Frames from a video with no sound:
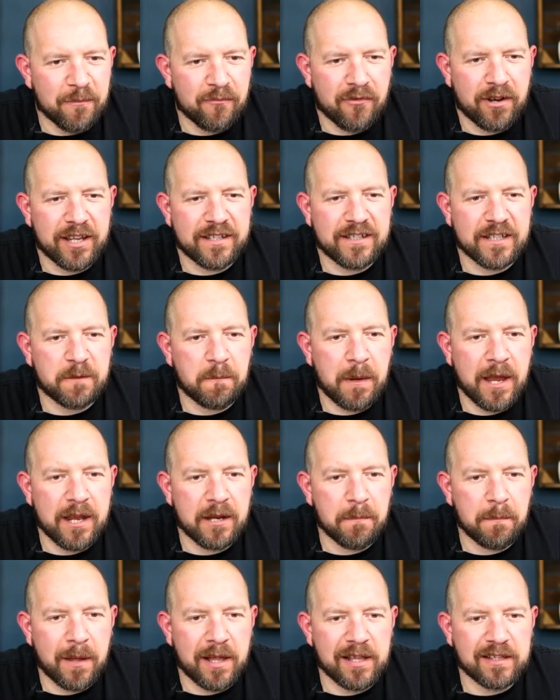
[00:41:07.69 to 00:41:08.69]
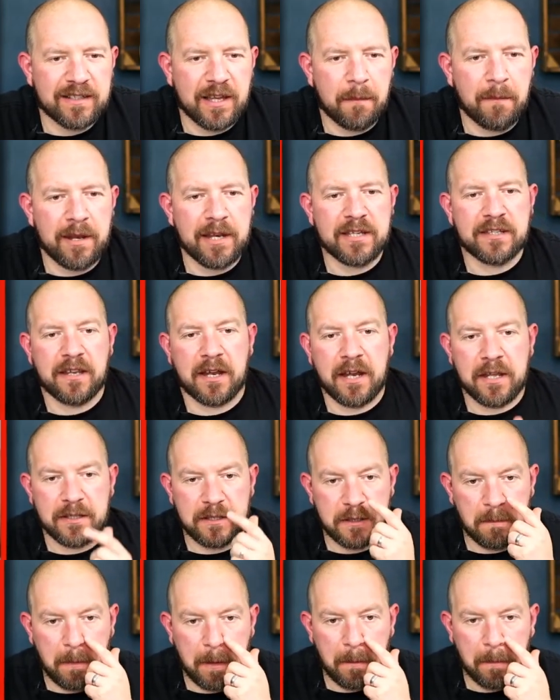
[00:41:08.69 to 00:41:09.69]
Brannick says, painting Battletech minis tonight as
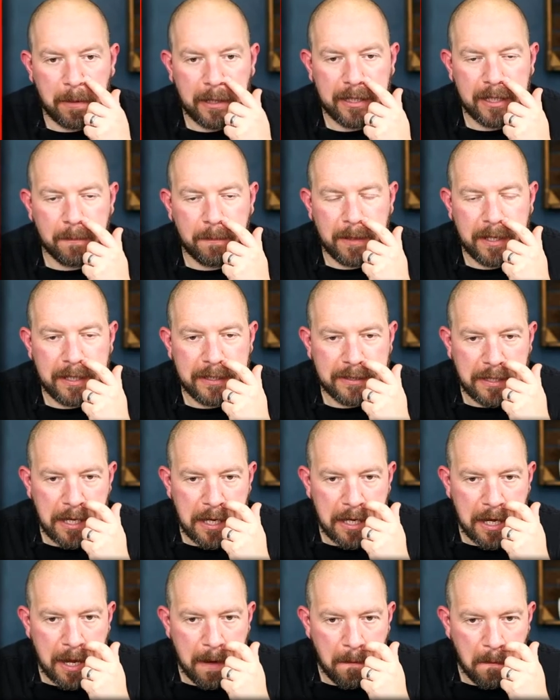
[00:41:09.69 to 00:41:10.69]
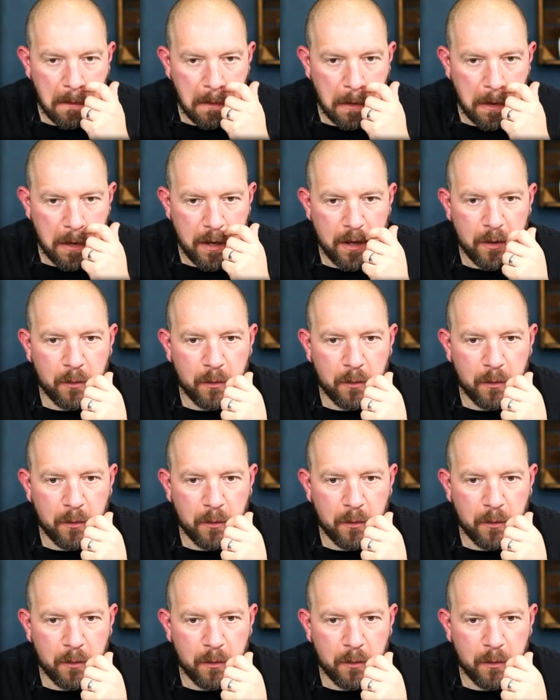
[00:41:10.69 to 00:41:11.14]
he's been playing the P C game,